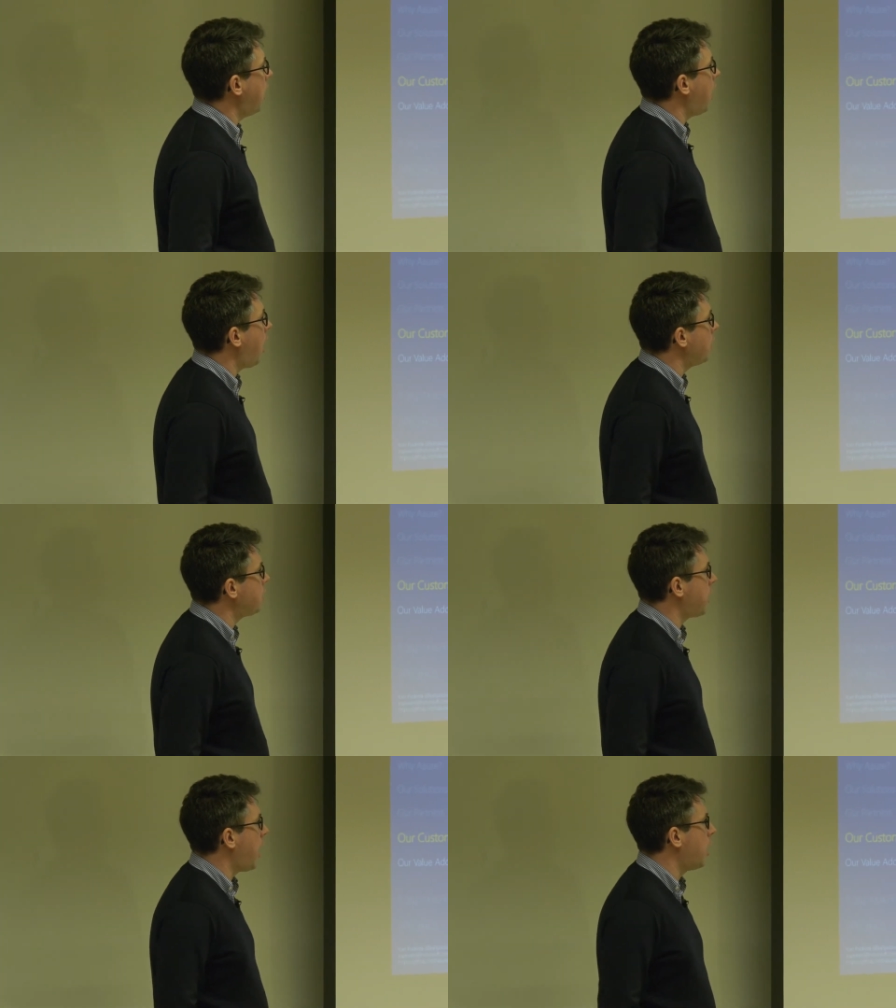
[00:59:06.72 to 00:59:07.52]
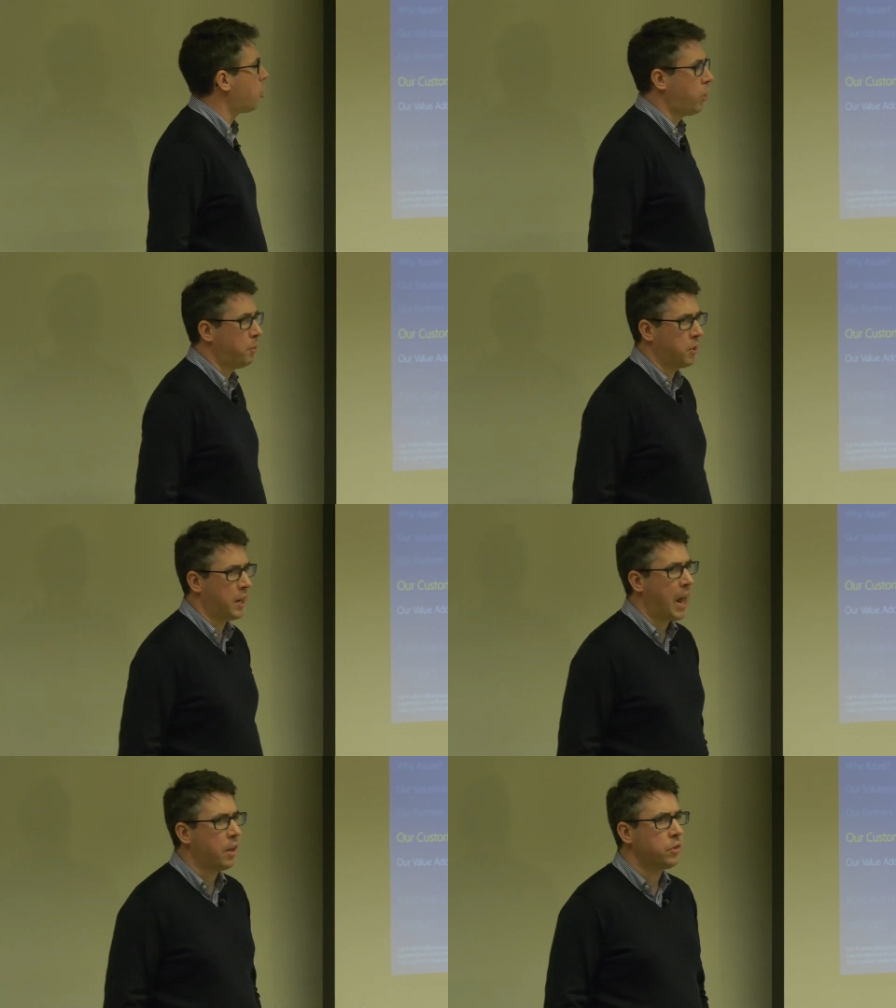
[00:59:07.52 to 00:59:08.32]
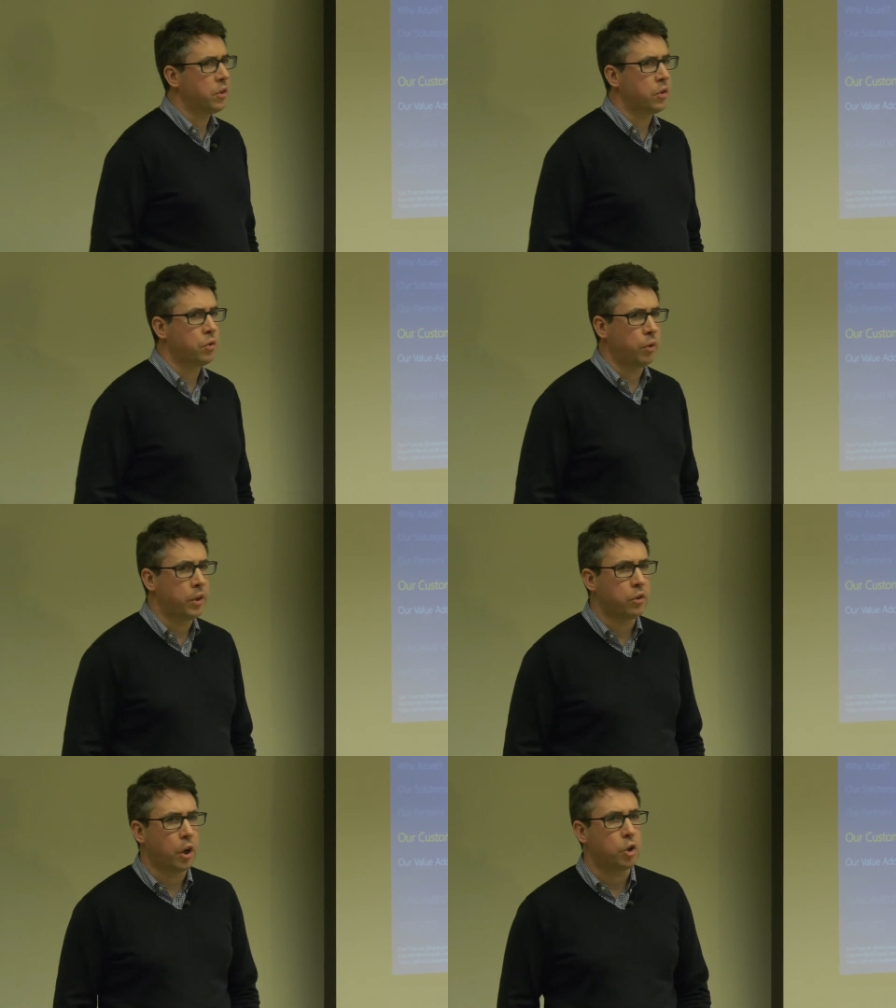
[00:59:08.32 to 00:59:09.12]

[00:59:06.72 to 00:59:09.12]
Alright, so